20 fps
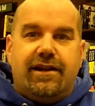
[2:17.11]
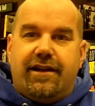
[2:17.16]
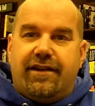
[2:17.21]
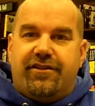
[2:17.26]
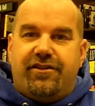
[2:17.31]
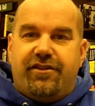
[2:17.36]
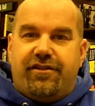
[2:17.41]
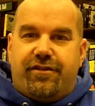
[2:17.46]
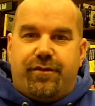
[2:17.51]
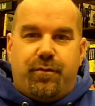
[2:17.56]

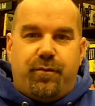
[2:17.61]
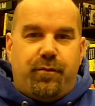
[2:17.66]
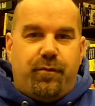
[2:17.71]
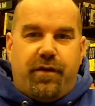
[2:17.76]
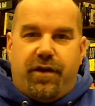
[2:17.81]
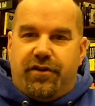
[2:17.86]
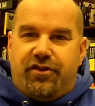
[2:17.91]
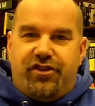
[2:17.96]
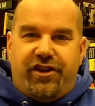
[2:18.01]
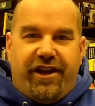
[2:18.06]
It's just
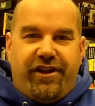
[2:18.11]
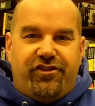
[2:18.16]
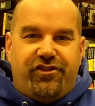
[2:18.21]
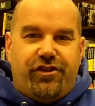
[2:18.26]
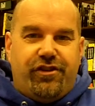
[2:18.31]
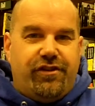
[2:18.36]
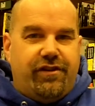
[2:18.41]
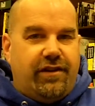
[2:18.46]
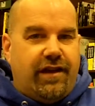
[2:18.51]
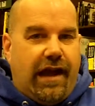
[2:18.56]
a
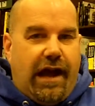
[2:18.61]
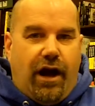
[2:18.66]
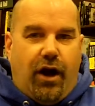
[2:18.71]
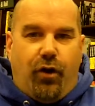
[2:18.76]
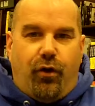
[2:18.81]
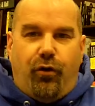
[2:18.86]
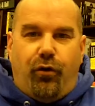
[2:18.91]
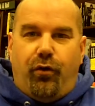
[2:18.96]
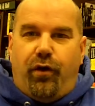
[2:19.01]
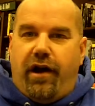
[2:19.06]
changing
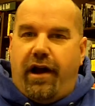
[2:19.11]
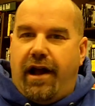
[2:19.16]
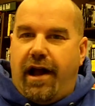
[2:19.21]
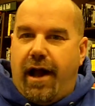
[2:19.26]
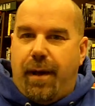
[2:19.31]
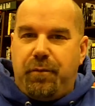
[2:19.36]
how